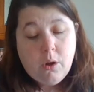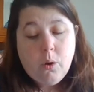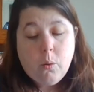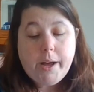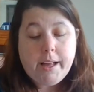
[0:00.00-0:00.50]

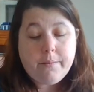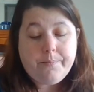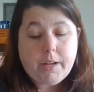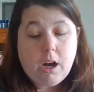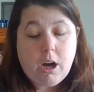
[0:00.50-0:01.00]
Well,
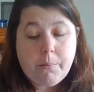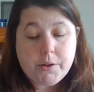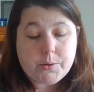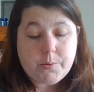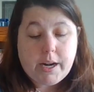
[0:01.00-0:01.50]

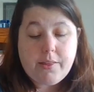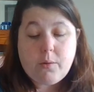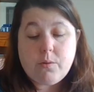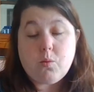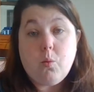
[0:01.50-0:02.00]
almost ready. There
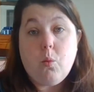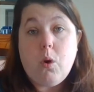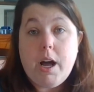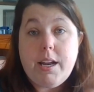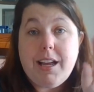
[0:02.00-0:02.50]
was
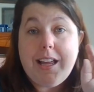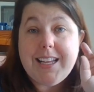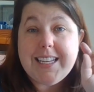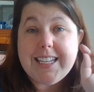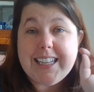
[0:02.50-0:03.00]
one
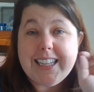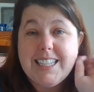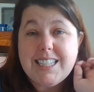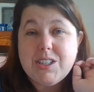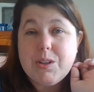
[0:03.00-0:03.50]

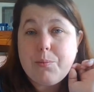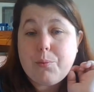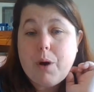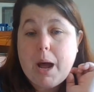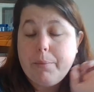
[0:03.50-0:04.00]
little
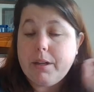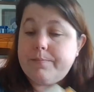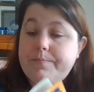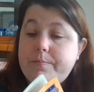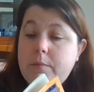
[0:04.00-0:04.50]

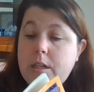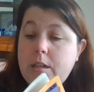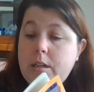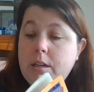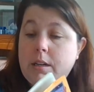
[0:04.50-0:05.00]
problem.
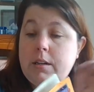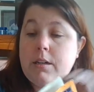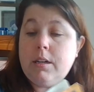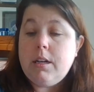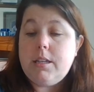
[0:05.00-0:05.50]

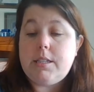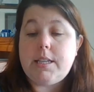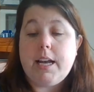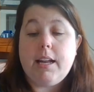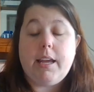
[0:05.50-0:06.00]

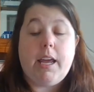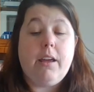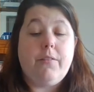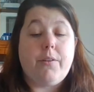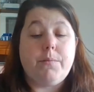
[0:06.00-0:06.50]

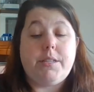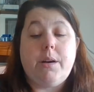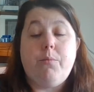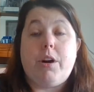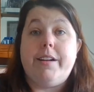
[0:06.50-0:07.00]
Suddenly, from
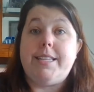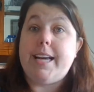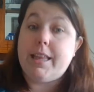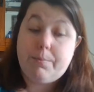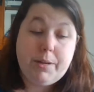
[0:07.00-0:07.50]
somewhere
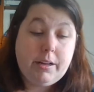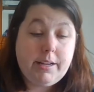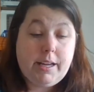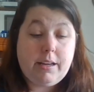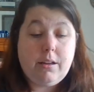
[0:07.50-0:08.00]
inside the
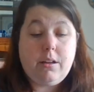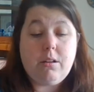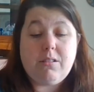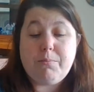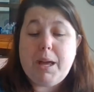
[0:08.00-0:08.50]
building,
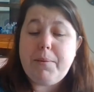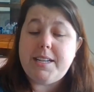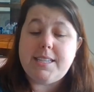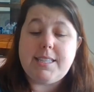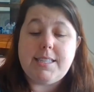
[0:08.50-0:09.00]
or maybe
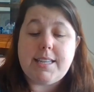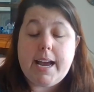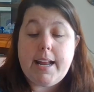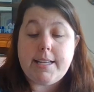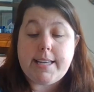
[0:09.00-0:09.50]
just
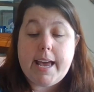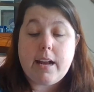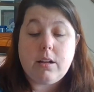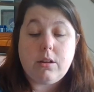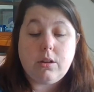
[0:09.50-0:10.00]
inside his
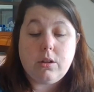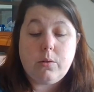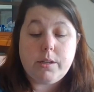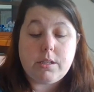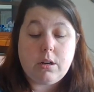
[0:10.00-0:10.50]
head,
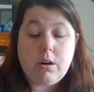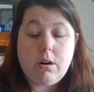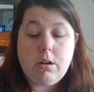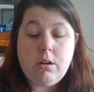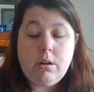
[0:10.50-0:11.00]
Louis
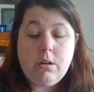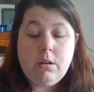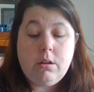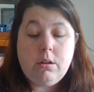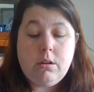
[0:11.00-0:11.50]
heard,
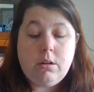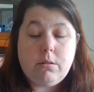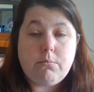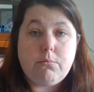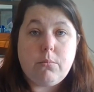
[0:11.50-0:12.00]

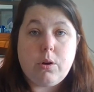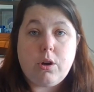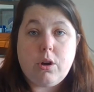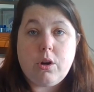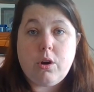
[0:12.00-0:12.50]

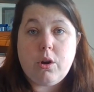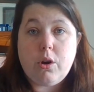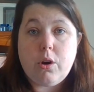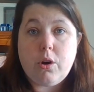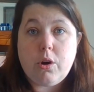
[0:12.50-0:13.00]

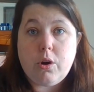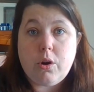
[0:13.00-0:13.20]
"Meow."